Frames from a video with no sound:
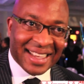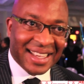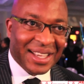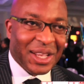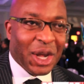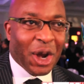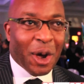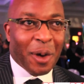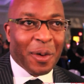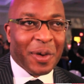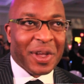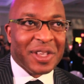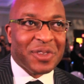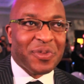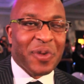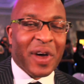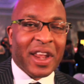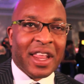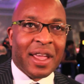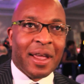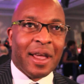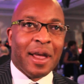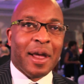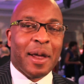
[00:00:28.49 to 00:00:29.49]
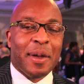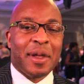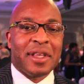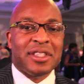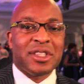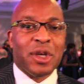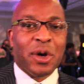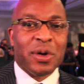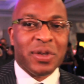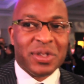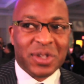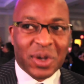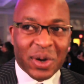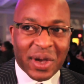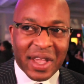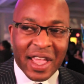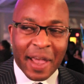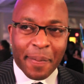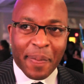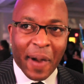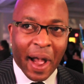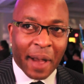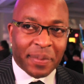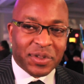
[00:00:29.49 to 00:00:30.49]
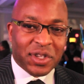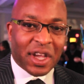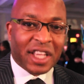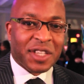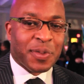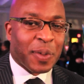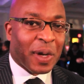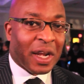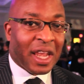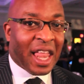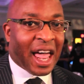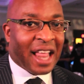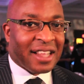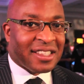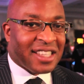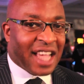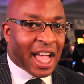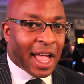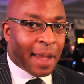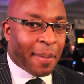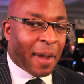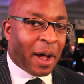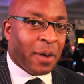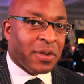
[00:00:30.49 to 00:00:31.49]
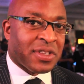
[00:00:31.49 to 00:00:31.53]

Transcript: You know, it's funny. I mean, so hip hop. So I spent a lot of time.